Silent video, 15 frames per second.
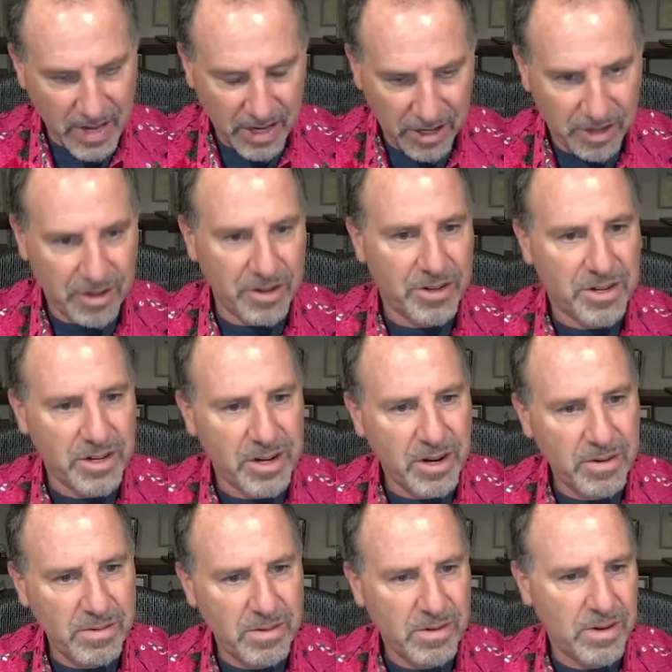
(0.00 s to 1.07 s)
It's good to
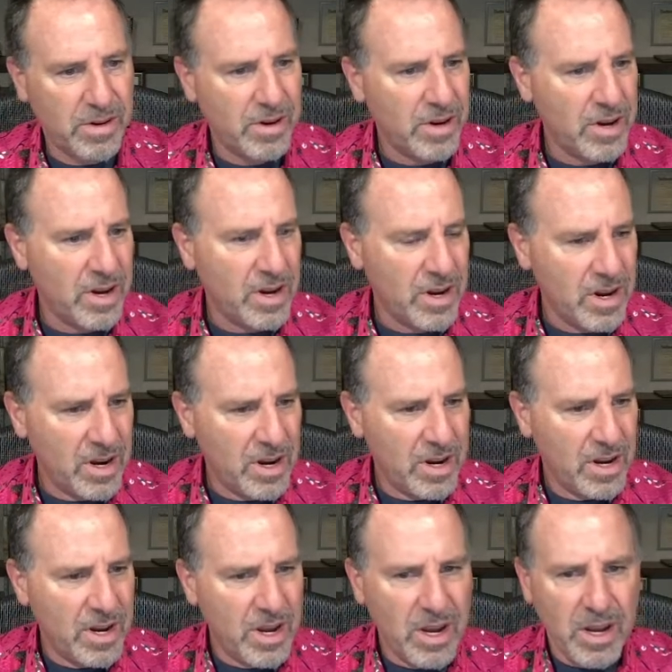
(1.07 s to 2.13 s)
know.
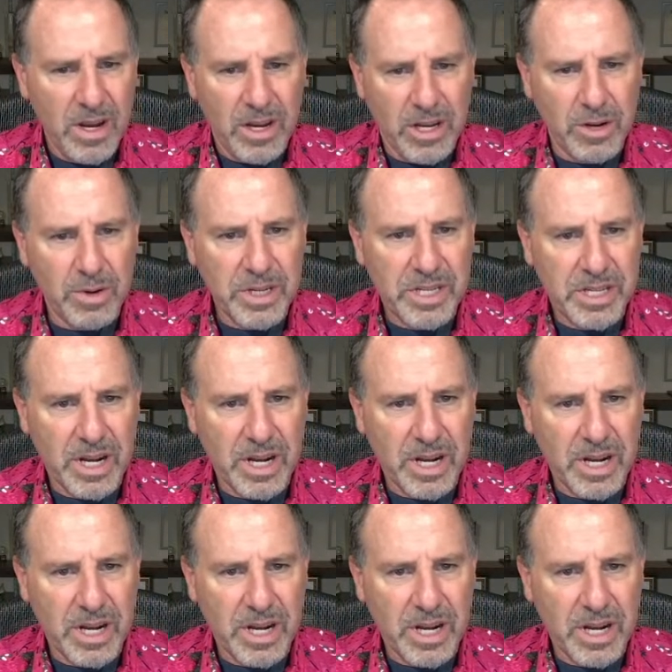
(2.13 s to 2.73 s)
US